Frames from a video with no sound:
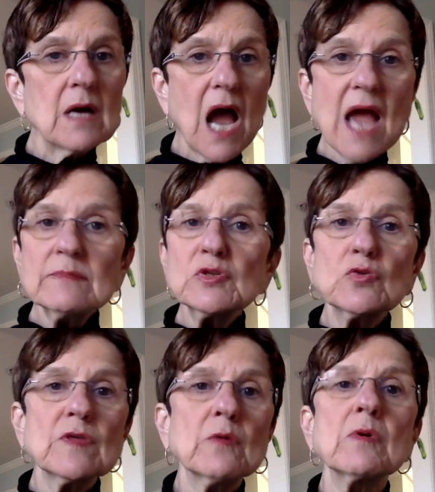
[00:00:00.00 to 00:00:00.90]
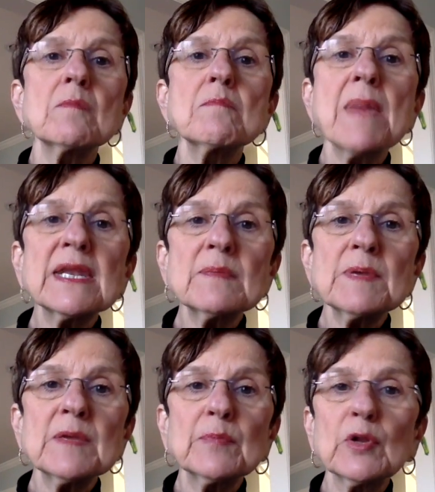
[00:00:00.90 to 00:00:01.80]
I'm sure there were many
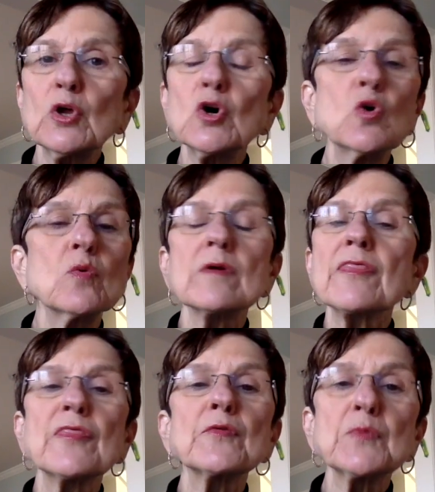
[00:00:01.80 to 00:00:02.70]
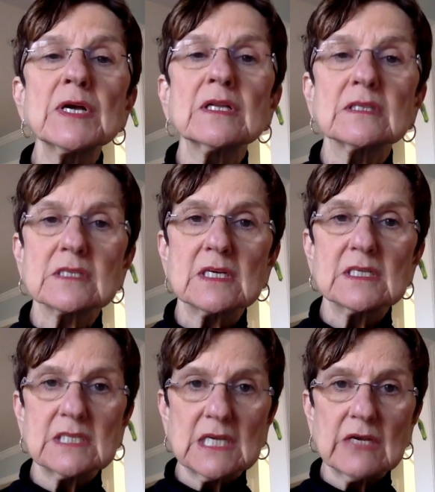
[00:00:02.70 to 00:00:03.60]
people who were thrilled
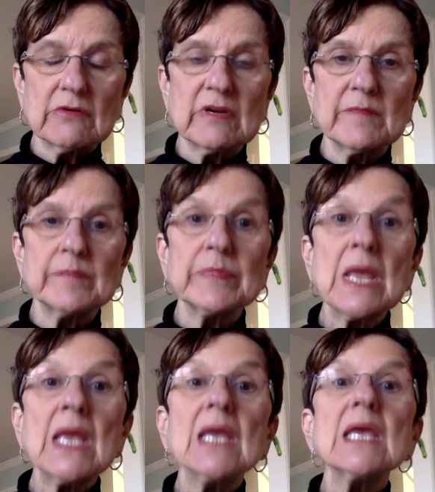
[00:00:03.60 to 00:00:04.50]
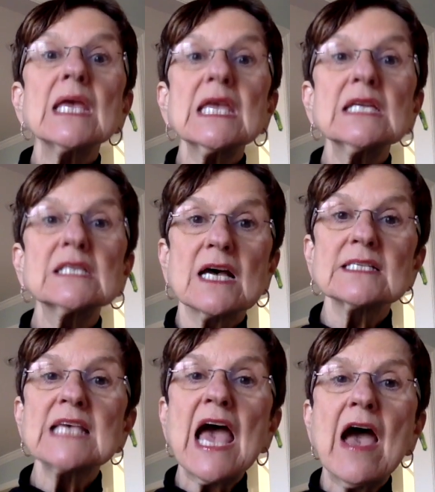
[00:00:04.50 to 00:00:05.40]
to hear him. He
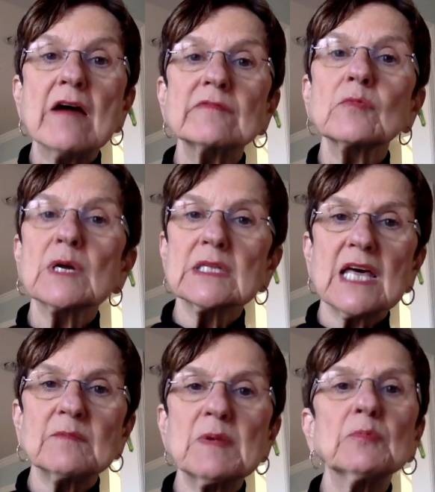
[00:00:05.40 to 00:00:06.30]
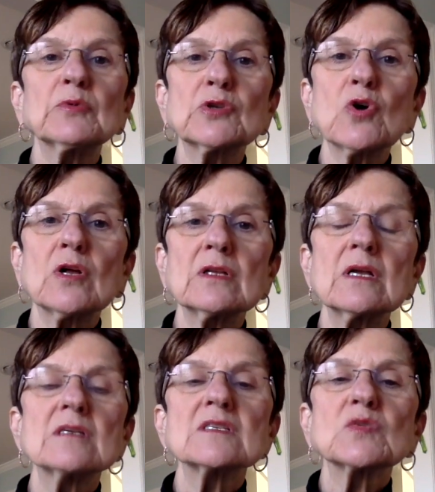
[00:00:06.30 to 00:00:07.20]
does have what a lot of people would call
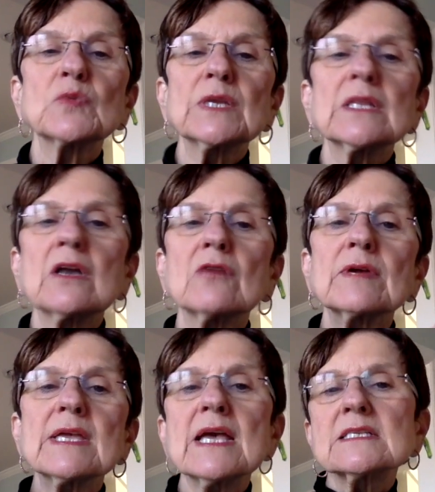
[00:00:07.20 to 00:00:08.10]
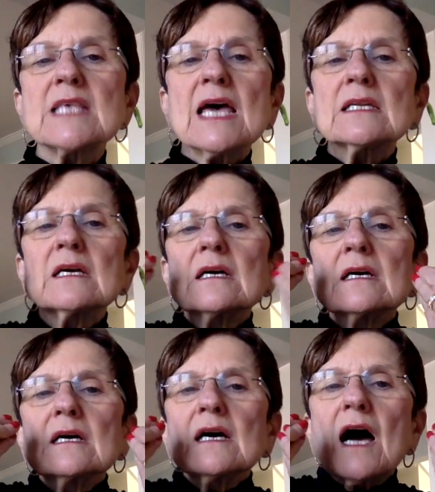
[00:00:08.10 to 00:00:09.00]
squillo. He has that
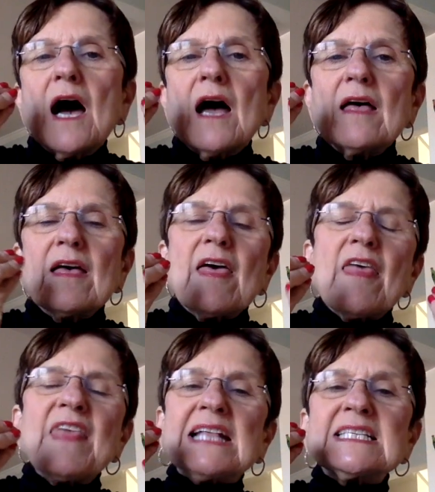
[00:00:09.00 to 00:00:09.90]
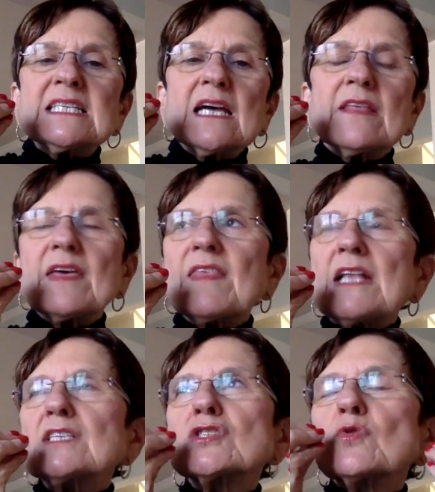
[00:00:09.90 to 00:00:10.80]

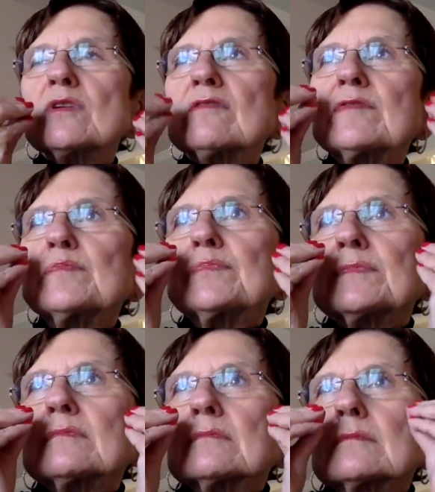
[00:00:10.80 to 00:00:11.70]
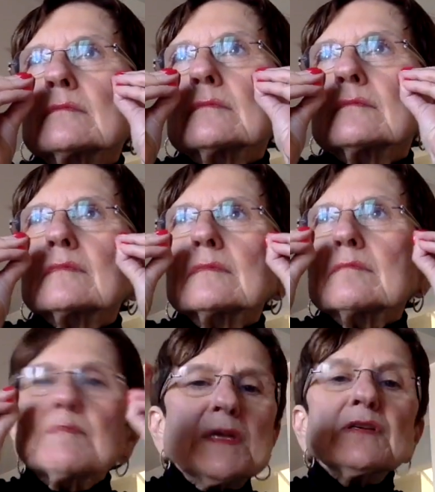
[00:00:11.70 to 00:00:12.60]
that sort of
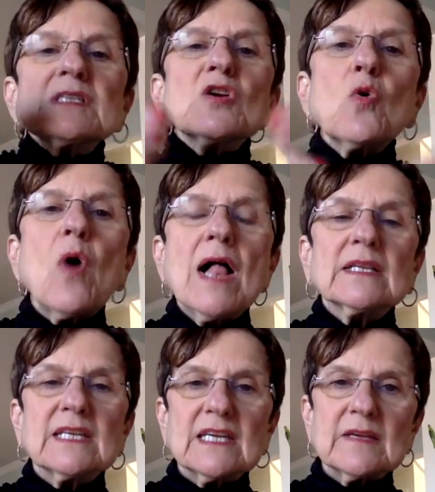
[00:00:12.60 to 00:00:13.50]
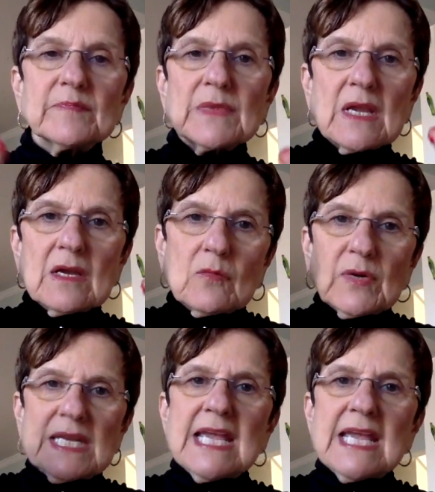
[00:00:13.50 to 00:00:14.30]
piercing quality when he